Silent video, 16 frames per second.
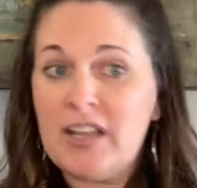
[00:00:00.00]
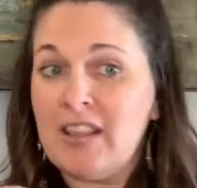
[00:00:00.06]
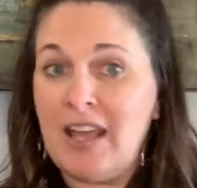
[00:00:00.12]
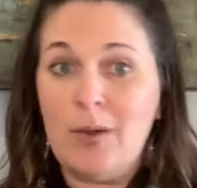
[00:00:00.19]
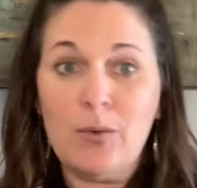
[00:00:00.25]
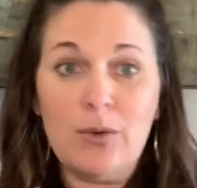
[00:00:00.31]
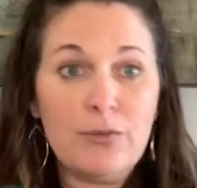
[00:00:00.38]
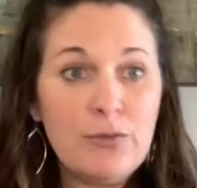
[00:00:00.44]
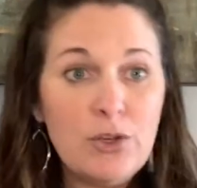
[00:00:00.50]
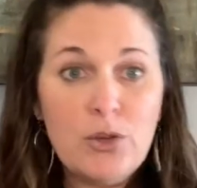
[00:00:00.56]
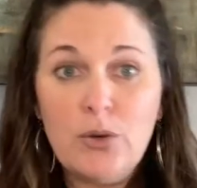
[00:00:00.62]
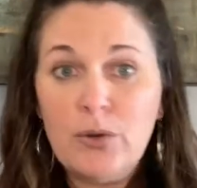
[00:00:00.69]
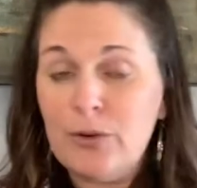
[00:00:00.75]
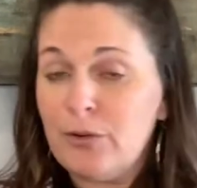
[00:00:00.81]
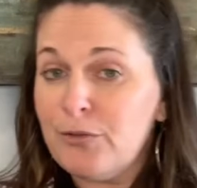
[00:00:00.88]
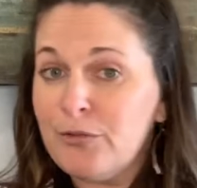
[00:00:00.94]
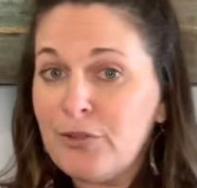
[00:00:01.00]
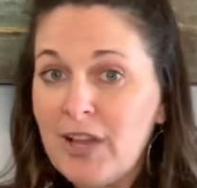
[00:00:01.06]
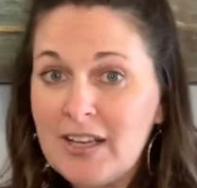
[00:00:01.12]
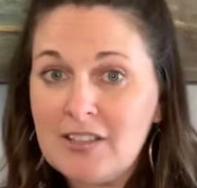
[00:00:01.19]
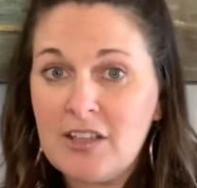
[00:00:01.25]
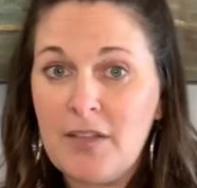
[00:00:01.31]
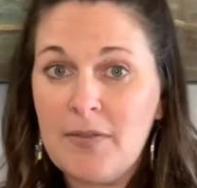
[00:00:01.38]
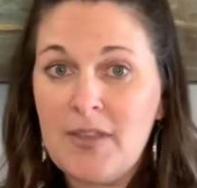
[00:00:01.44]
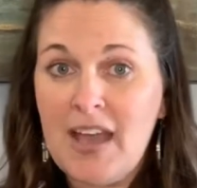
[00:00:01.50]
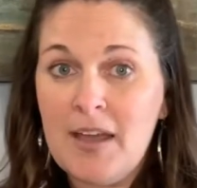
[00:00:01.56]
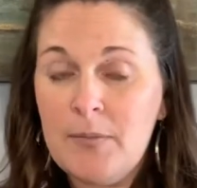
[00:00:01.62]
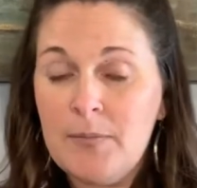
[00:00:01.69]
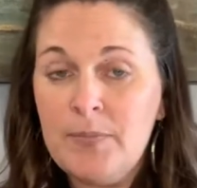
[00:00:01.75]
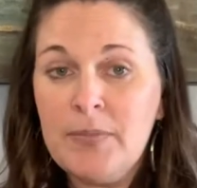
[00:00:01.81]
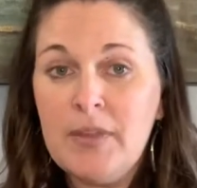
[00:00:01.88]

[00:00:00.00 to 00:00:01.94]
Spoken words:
and they review and reflect on that.